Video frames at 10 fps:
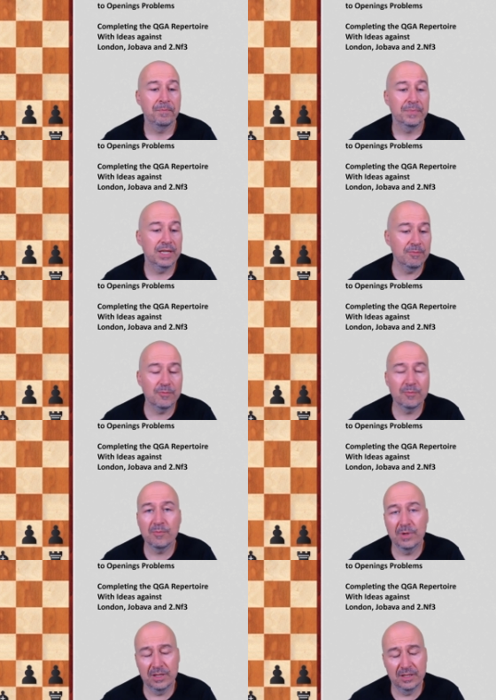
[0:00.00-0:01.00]

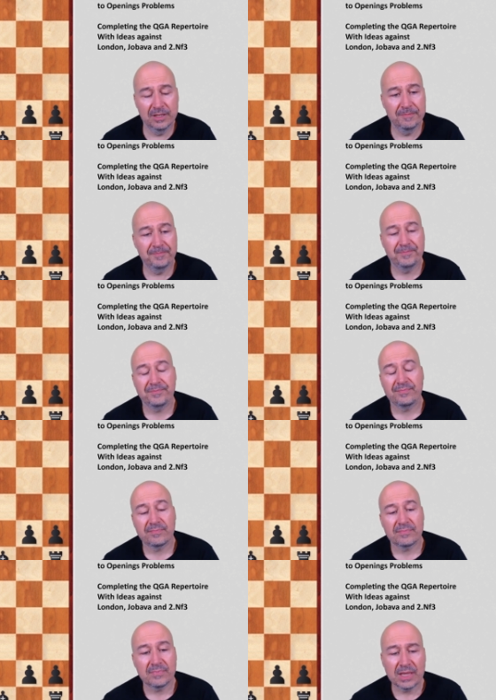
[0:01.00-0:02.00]
And
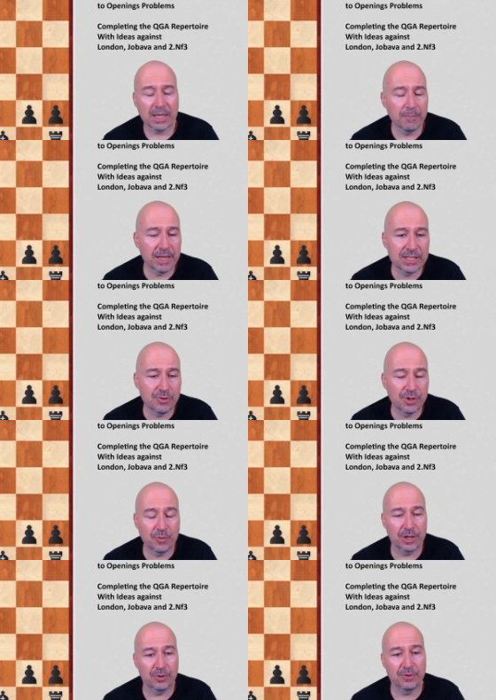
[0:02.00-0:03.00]
Black is doing
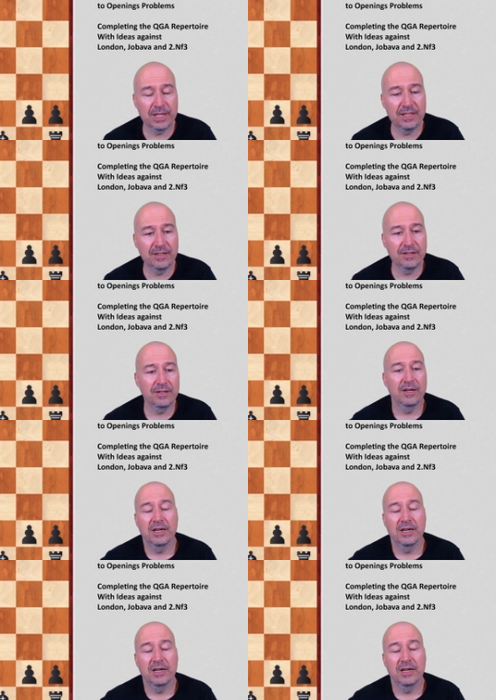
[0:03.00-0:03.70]
quite alright here.